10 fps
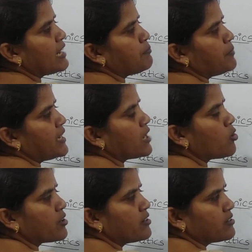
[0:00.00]
and B
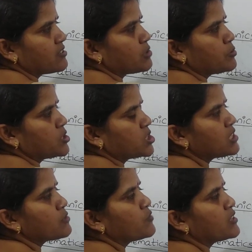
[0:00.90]
are in rest
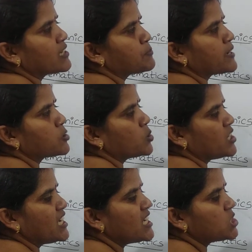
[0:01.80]
positions with respect to
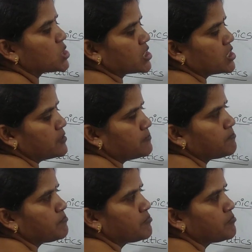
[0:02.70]
each other.